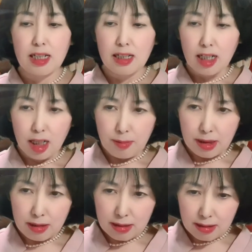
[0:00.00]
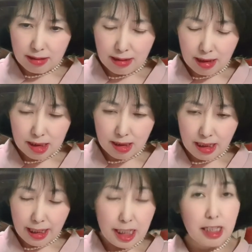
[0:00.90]
that
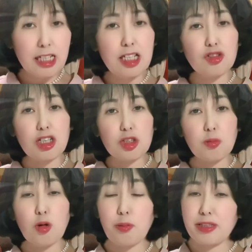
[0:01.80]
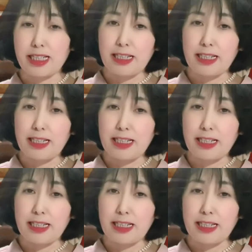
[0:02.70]
any intellectual property